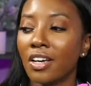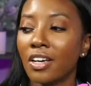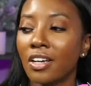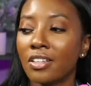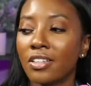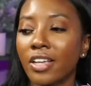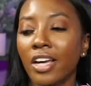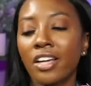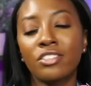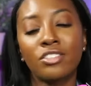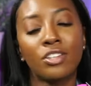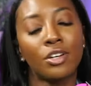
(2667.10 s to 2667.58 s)

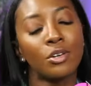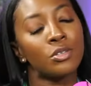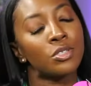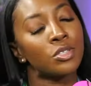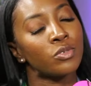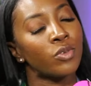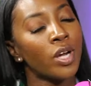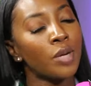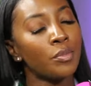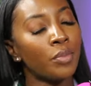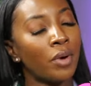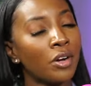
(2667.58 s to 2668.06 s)
they chose the
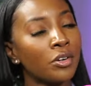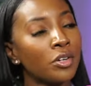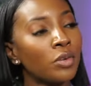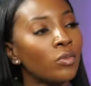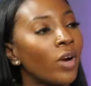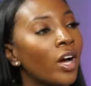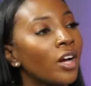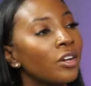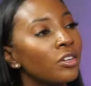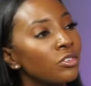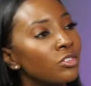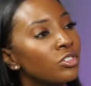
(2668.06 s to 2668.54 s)
right partner.
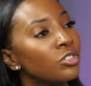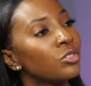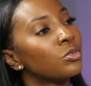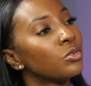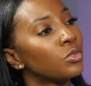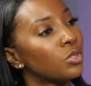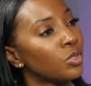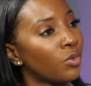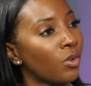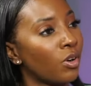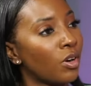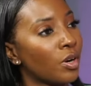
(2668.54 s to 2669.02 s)
Why you
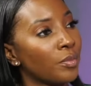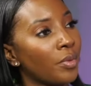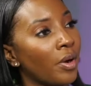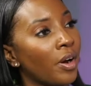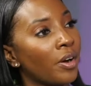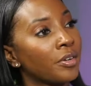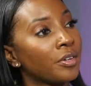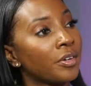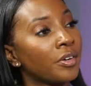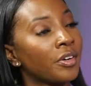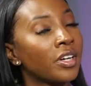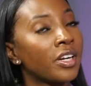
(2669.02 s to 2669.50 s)
choose the wrong
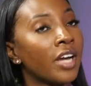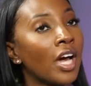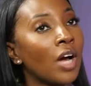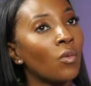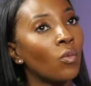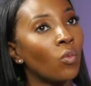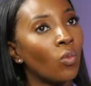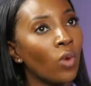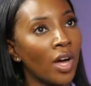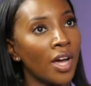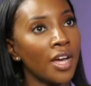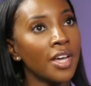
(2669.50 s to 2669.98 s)
partner? And I
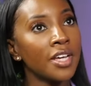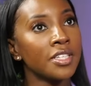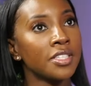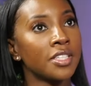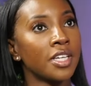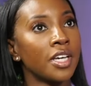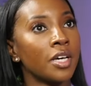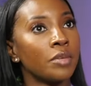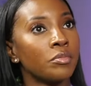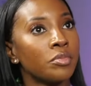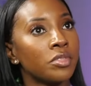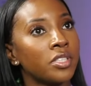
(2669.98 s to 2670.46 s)
was
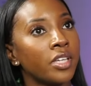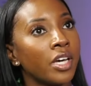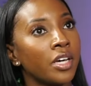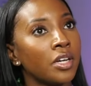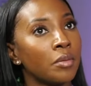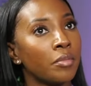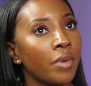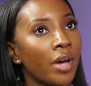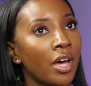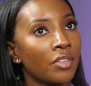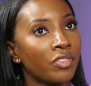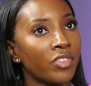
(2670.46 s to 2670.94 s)
upset
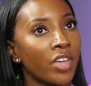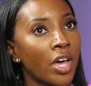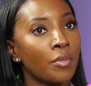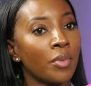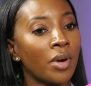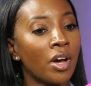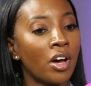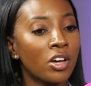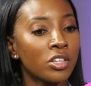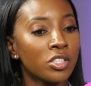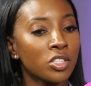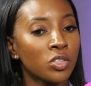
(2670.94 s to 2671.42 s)
about that, but
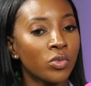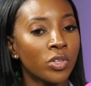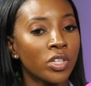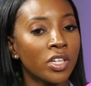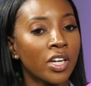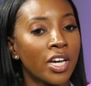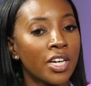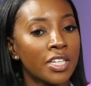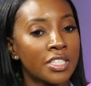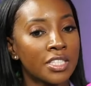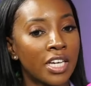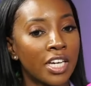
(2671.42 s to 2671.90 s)
I also
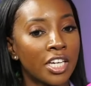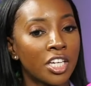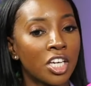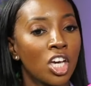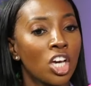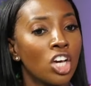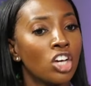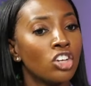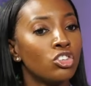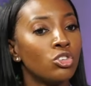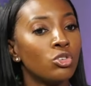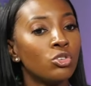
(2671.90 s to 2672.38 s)
realized like
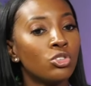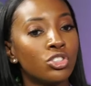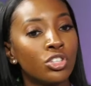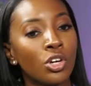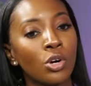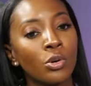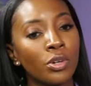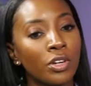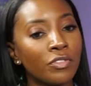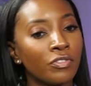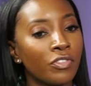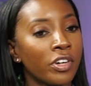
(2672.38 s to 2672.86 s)
you
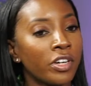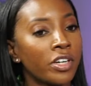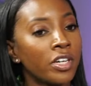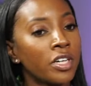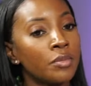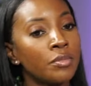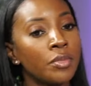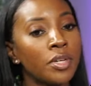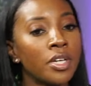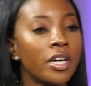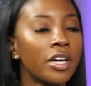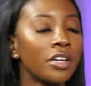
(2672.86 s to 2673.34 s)
showed up for
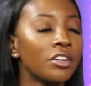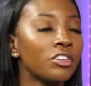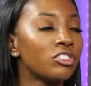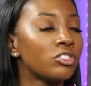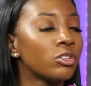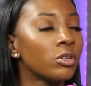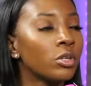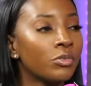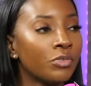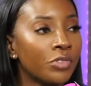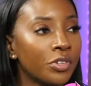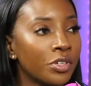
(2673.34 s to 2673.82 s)
him, he had to
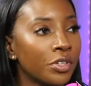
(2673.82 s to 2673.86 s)
show up for